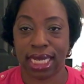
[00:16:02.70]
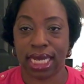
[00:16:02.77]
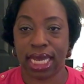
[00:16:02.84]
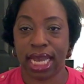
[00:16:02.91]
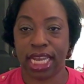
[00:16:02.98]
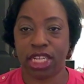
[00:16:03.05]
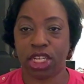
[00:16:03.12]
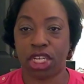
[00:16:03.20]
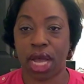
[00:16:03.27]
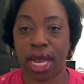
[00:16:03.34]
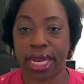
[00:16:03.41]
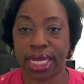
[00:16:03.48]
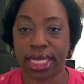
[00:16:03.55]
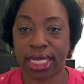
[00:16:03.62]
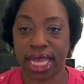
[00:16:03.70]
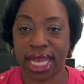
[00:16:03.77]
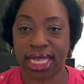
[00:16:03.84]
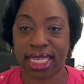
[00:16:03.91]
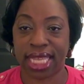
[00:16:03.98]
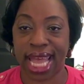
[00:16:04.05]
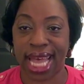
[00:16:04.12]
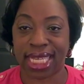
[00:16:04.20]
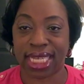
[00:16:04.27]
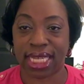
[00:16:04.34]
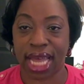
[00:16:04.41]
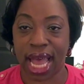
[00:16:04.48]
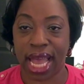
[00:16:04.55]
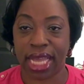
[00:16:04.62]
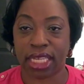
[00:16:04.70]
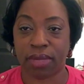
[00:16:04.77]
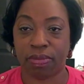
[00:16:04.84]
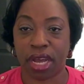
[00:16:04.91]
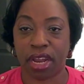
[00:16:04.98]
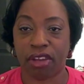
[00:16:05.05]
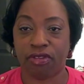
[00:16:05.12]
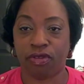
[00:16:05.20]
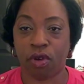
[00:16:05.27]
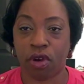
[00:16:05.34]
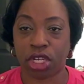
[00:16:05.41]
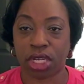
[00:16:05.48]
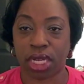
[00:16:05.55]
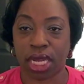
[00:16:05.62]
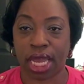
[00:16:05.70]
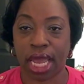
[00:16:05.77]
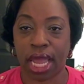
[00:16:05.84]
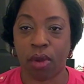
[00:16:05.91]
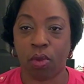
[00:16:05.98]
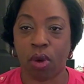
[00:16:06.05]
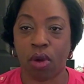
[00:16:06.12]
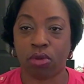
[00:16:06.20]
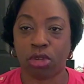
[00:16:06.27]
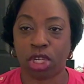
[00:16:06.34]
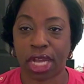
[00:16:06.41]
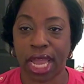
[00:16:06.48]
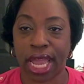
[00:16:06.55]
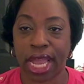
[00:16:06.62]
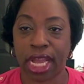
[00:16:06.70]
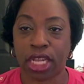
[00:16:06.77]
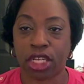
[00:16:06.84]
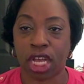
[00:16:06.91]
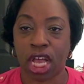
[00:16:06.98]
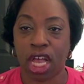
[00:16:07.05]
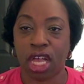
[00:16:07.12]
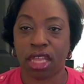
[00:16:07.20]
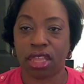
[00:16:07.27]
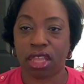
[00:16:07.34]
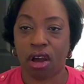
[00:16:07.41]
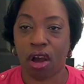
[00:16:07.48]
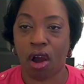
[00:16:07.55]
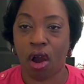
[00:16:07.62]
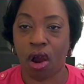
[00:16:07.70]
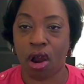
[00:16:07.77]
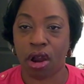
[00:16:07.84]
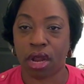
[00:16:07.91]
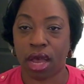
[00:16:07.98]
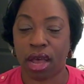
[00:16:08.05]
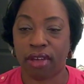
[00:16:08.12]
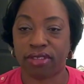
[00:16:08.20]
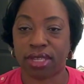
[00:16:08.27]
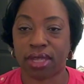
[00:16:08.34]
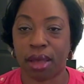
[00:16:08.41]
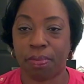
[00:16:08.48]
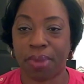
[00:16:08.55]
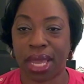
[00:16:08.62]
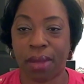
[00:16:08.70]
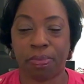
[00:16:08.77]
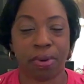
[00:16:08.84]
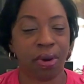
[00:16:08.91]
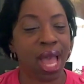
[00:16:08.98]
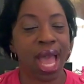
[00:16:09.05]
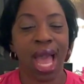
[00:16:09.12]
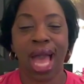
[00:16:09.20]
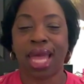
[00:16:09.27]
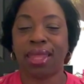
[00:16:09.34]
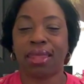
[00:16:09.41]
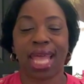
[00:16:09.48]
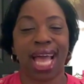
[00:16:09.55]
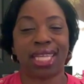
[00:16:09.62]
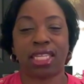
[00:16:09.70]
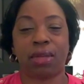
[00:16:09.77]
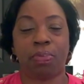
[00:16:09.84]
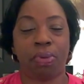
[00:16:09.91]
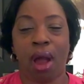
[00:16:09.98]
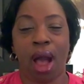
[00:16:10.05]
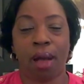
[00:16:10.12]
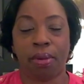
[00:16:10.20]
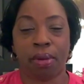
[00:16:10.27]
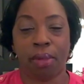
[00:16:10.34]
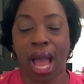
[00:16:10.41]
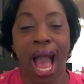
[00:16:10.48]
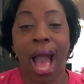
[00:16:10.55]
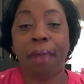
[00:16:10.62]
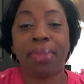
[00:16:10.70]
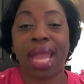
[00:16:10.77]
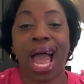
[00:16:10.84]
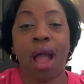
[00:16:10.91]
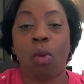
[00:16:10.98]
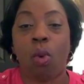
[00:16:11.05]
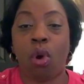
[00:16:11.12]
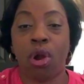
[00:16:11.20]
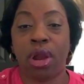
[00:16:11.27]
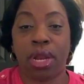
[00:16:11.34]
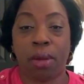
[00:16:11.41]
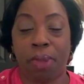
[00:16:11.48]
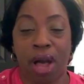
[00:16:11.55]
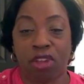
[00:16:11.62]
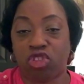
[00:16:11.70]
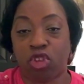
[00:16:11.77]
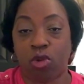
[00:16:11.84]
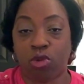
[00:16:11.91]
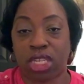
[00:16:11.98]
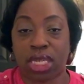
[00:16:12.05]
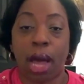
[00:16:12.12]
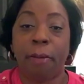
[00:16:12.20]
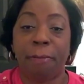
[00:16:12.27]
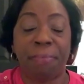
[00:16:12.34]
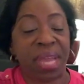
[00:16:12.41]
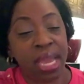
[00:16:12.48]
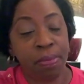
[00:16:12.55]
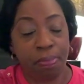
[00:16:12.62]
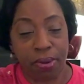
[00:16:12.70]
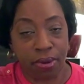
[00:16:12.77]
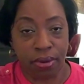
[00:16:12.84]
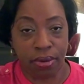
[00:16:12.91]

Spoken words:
And Johnny says, that's nice, but unfortunately it won't change the heart of some people. That's the problem. I'm not worried about those some people.